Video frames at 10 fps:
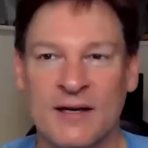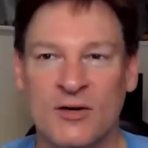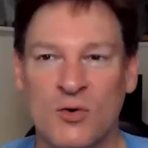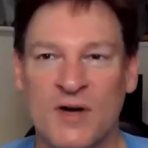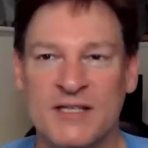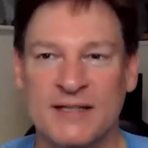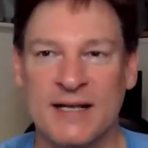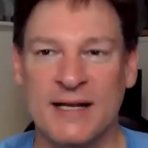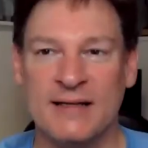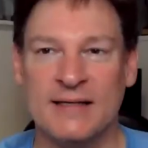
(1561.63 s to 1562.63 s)
uh, who was it
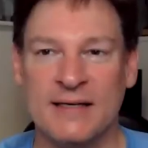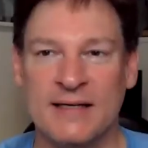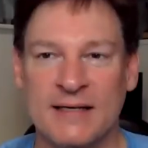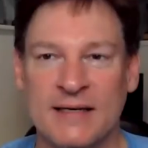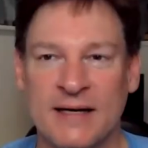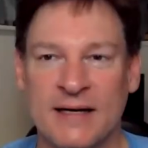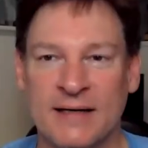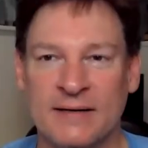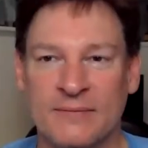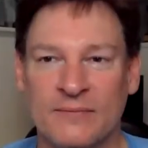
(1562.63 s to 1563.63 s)
that hit the
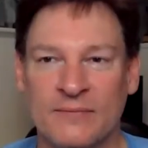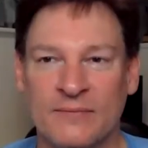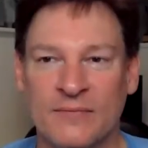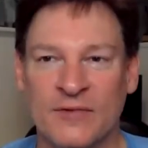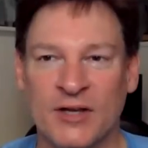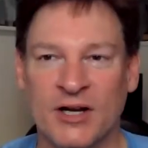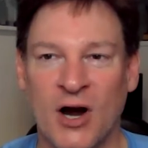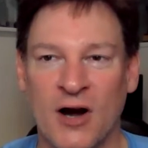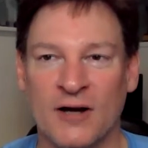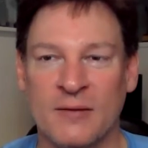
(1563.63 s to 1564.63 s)
uh, the
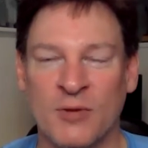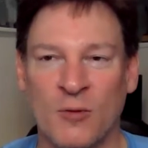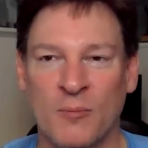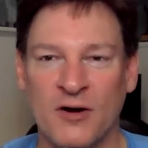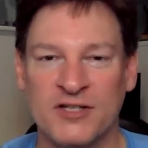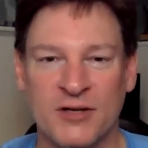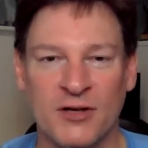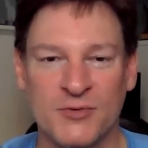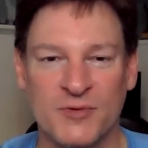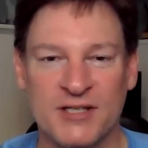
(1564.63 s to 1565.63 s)
cart that Bill
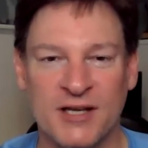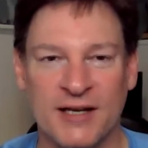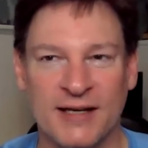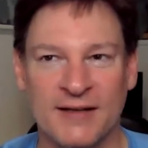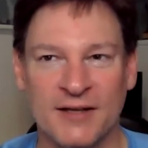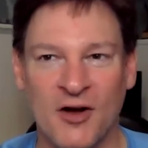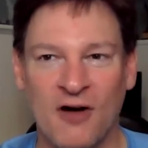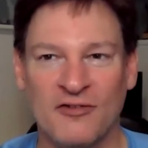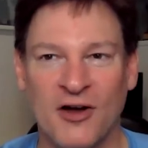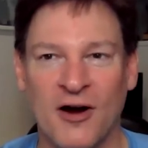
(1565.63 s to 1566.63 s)
Parcells was sitting in? The
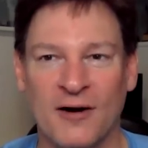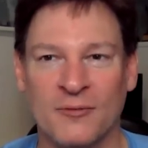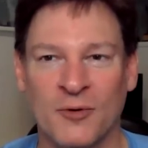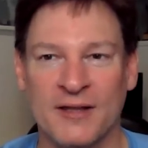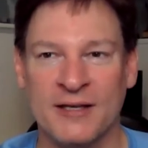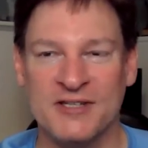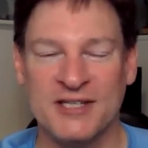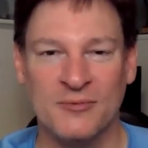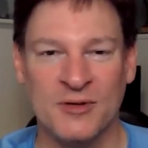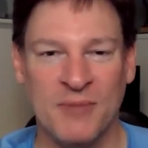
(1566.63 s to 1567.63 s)
golf cart where he was
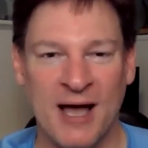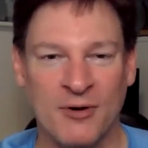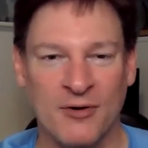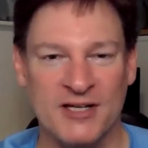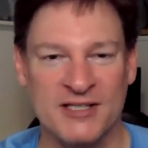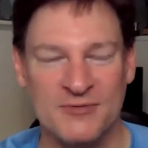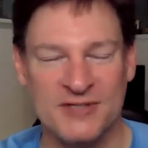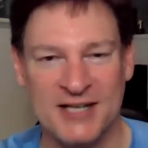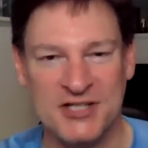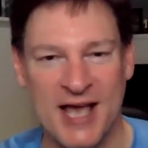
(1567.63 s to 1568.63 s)
sitting with Bob Griese.
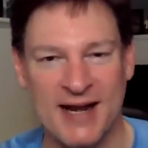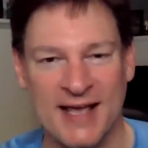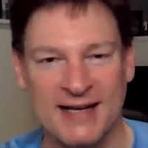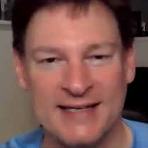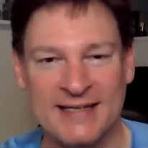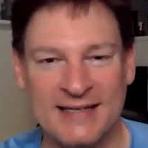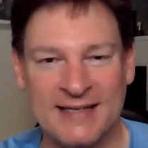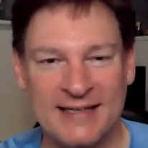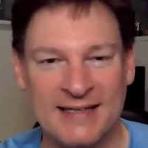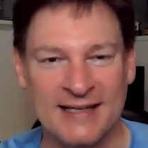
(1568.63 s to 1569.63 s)
Was that Chad Henne?
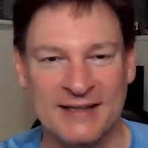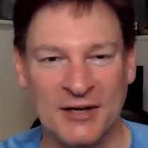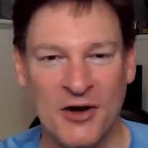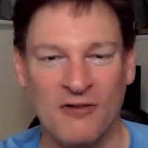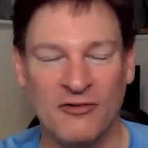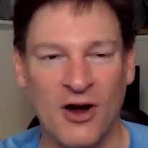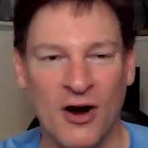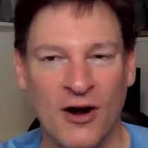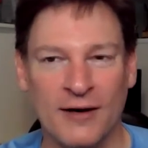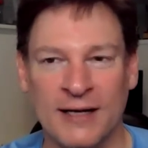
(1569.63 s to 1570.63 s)
Hit the golf uh,
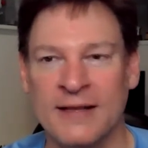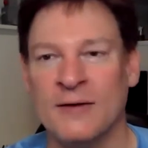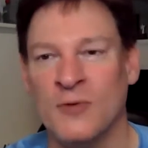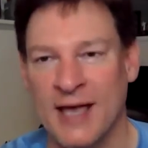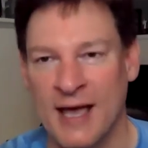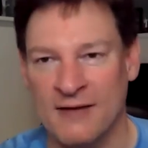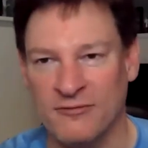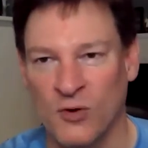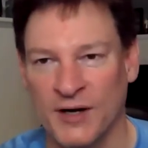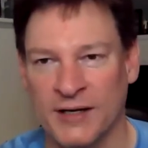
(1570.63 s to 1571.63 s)
cart, and then we yeah.
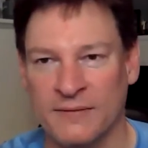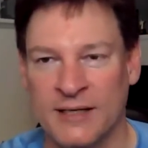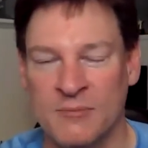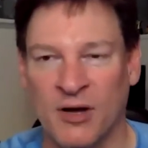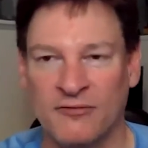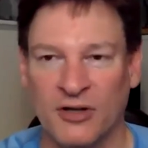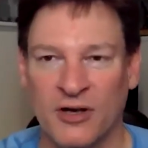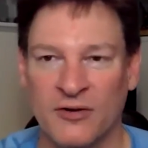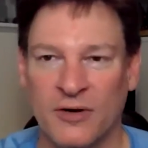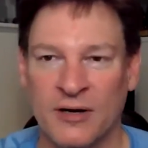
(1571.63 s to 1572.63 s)
have one in in
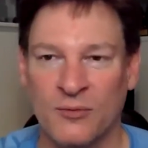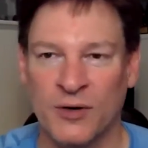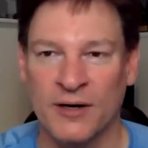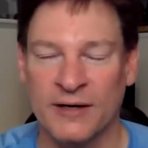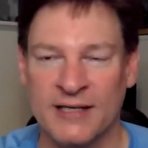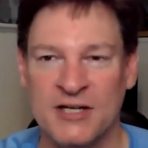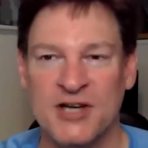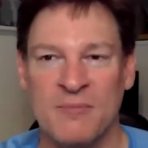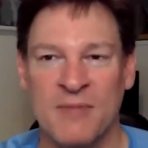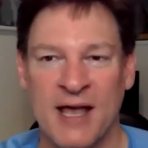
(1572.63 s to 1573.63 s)
Buffalo uh, where
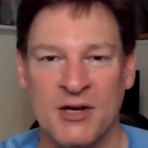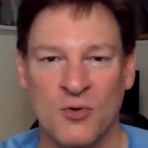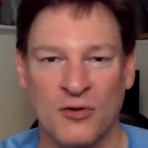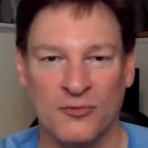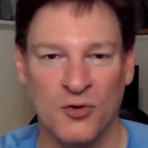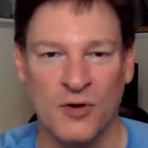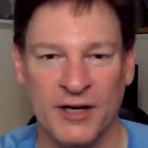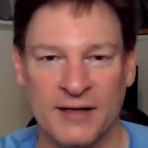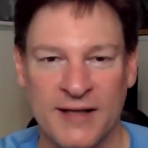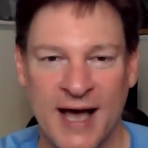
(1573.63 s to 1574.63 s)
EJ Manuel threw
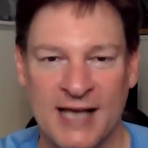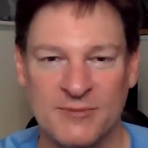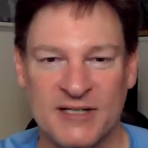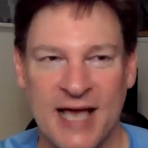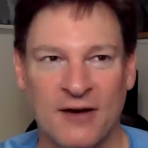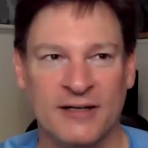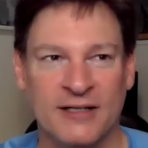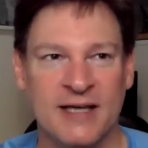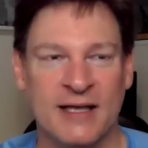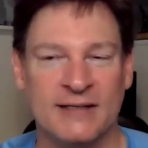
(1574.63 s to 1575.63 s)
one into the
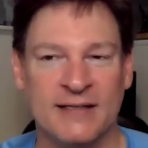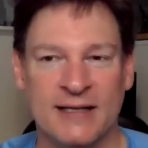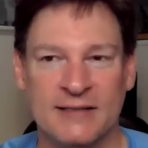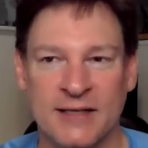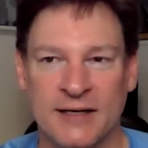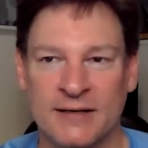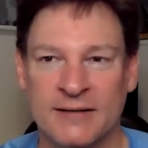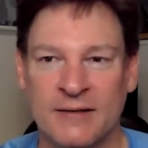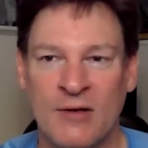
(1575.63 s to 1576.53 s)
hospitality tent at uh,